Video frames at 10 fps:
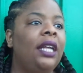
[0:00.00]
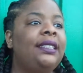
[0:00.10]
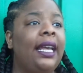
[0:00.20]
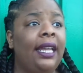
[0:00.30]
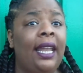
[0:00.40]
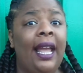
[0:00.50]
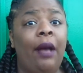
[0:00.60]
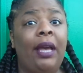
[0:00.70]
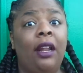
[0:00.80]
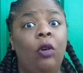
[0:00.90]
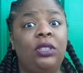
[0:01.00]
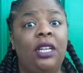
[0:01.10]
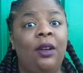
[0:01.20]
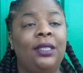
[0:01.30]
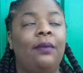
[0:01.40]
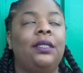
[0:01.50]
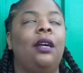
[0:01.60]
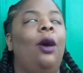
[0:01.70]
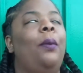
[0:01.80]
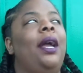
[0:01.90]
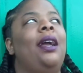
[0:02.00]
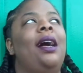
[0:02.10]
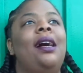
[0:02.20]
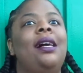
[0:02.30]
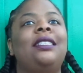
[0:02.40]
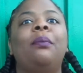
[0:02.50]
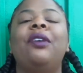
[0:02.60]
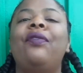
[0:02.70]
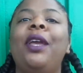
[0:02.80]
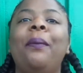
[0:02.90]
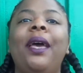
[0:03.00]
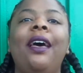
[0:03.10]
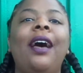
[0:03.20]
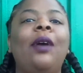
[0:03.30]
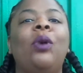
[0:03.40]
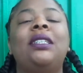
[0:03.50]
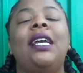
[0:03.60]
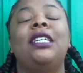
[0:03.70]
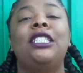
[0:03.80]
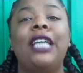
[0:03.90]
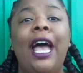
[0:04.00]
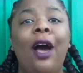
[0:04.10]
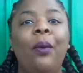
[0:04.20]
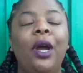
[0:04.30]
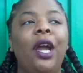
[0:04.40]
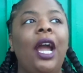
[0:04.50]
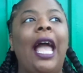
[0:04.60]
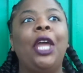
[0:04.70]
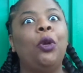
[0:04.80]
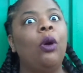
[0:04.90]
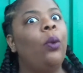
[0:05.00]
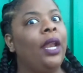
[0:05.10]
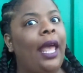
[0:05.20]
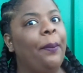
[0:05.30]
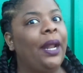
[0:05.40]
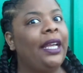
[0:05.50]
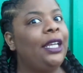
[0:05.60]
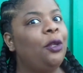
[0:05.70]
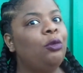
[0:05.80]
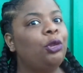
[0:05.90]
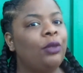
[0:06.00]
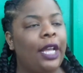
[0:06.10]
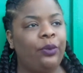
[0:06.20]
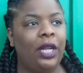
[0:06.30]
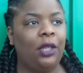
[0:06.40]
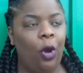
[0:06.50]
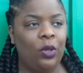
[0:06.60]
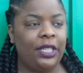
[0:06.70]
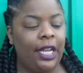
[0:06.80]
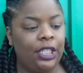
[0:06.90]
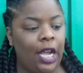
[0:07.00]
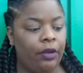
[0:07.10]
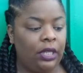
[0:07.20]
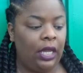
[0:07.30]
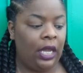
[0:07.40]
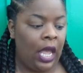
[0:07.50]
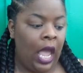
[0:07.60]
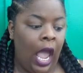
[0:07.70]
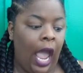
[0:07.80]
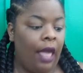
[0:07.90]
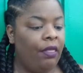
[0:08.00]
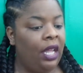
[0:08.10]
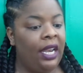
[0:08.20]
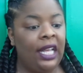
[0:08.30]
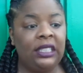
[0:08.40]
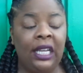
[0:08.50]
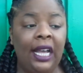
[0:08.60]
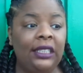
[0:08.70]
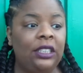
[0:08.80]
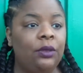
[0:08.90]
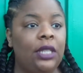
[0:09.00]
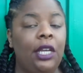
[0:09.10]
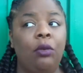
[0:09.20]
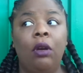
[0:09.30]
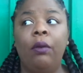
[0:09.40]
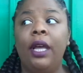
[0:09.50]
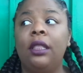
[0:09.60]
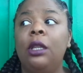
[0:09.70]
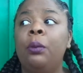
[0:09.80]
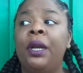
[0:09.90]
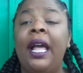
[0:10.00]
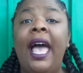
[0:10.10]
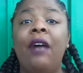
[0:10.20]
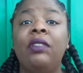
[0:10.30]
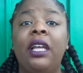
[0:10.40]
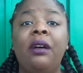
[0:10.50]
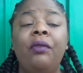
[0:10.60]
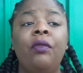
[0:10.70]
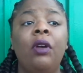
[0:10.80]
Second night, I got a hotel because I was like, oh my gosh, I'm a female. I want to take a shower. I could do it one night, but I couldn't do 2 nights without the whole entire shower thing. And then next thing, I just was like, you know what? Little money I have left,